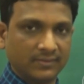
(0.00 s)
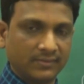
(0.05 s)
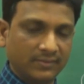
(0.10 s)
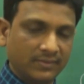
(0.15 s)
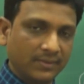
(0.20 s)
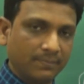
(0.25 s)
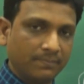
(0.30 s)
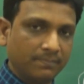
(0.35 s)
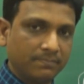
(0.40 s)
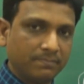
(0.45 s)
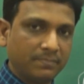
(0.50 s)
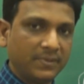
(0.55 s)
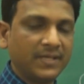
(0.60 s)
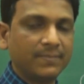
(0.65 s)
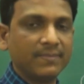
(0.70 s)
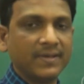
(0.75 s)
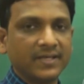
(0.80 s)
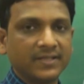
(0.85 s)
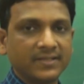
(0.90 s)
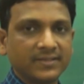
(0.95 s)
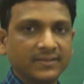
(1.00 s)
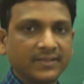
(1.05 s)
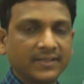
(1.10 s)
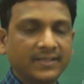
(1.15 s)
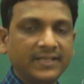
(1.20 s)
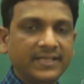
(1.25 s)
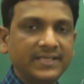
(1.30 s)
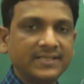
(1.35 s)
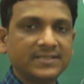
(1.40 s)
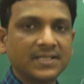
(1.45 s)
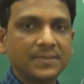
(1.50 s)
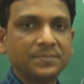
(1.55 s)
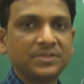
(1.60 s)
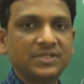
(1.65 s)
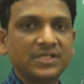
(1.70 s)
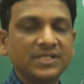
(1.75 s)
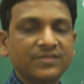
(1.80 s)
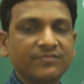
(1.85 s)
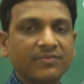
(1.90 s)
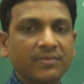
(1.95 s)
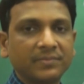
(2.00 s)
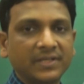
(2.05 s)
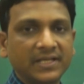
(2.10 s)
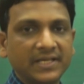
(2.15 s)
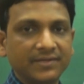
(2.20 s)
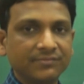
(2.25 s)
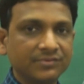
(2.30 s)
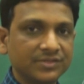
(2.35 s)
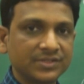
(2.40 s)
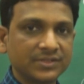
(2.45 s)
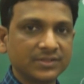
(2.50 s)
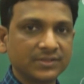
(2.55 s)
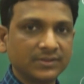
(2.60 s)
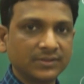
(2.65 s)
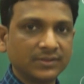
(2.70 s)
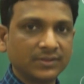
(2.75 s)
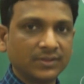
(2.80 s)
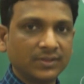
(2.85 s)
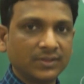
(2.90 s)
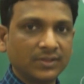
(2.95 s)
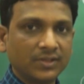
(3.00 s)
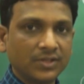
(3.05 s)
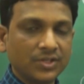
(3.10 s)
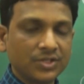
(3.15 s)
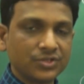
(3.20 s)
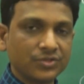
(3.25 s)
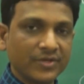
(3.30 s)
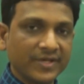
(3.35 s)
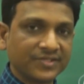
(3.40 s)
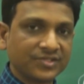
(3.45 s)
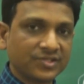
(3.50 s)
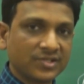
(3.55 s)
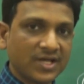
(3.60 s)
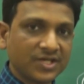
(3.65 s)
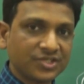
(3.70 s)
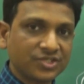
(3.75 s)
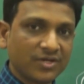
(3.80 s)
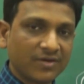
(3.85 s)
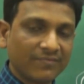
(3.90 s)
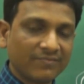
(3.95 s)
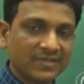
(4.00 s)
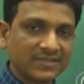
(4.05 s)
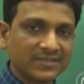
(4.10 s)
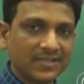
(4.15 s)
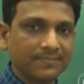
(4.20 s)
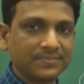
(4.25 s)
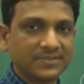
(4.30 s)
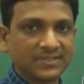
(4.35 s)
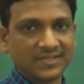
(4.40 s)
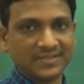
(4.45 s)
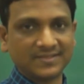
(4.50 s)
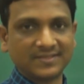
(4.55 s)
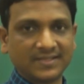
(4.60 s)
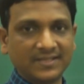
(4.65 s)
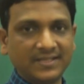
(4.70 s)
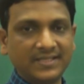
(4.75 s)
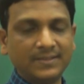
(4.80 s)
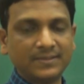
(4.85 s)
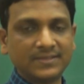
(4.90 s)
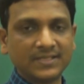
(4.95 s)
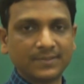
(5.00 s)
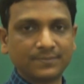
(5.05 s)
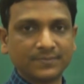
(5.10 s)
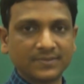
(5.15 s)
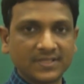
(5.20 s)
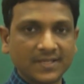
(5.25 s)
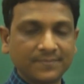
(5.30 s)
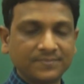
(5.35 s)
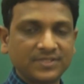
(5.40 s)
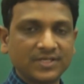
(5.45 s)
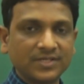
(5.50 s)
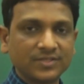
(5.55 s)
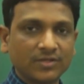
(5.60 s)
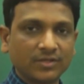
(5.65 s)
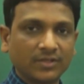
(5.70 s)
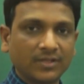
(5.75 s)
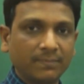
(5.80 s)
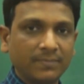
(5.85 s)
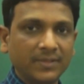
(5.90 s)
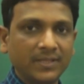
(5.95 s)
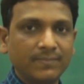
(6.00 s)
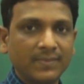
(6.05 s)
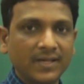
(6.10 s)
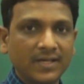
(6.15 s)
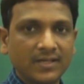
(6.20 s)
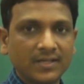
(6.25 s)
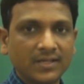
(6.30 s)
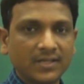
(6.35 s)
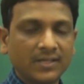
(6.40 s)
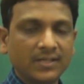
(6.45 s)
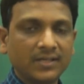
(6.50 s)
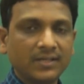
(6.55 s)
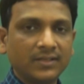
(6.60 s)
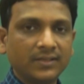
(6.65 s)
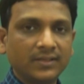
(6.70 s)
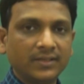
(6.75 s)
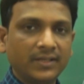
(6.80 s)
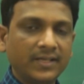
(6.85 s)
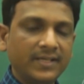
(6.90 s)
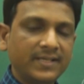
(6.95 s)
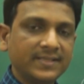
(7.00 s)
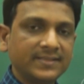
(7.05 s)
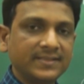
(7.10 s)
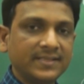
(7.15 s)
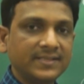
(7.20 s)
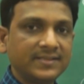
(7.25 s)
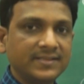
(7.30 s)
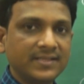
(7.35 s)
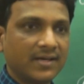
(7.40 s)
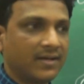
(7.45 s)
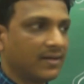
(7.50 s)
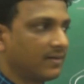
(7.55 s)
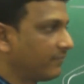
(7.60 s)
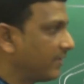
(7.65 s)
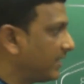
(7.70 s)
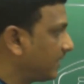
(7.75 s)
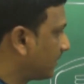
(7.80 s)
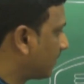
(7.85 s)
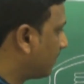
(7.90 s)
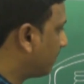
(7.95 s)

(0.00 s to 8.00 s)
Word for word: the pigment, the green substance from the leaves. So extraction of the substance, green substance or the pigment, it is easier when